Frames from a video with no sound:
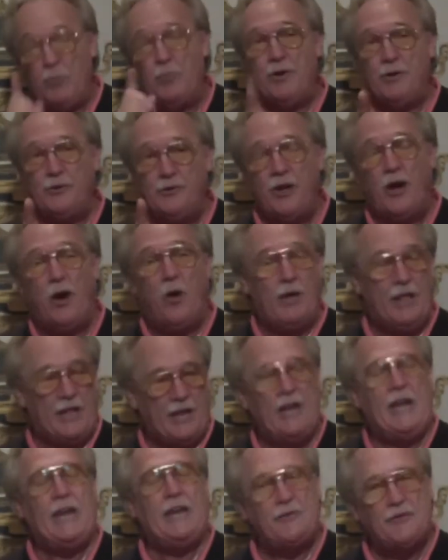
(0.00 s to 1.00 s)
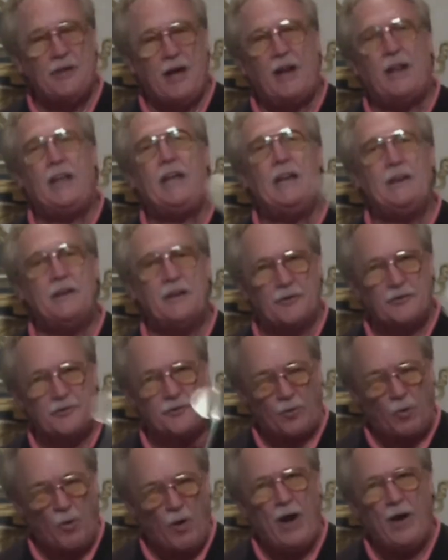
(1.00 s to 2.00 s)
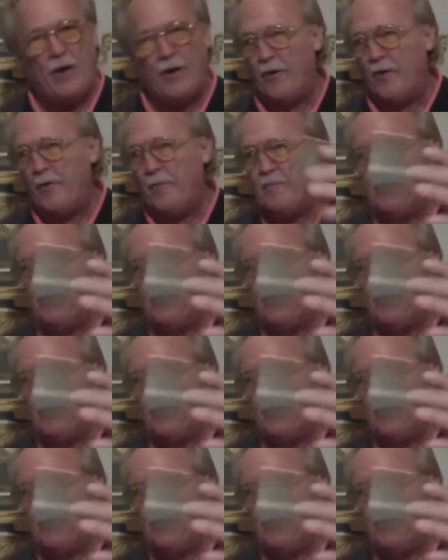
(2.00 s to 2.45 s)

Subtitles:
would know that it's not hitting it square.